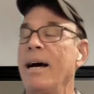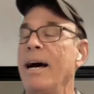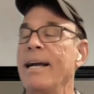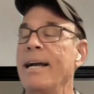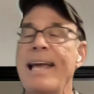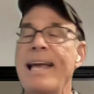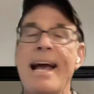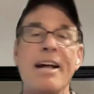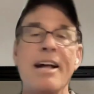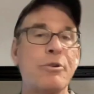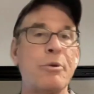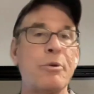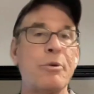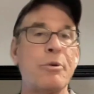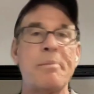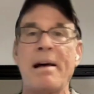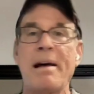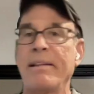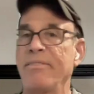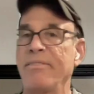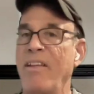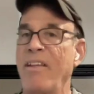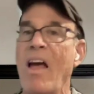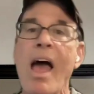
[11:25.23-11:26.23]
I count to
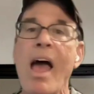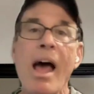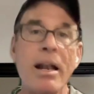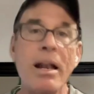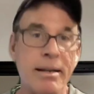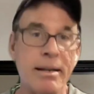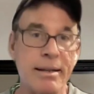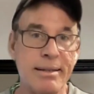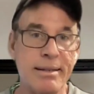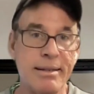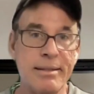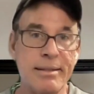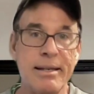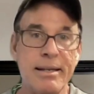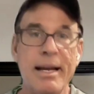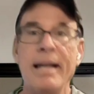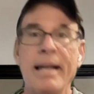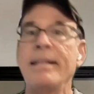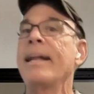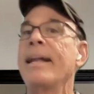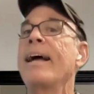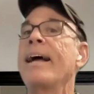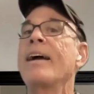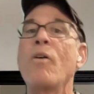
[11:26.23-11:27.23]
about 10
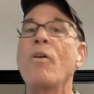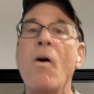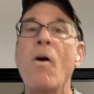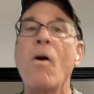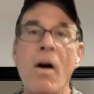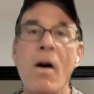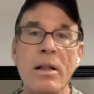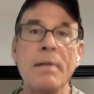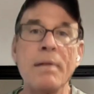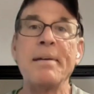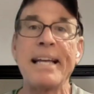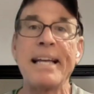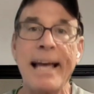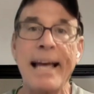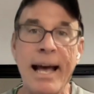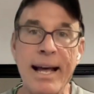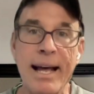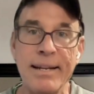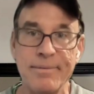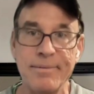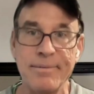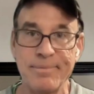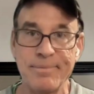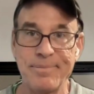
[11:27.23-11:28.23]
and then I call him
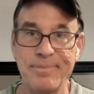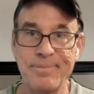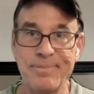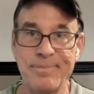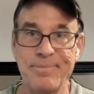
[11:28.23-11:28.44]
again.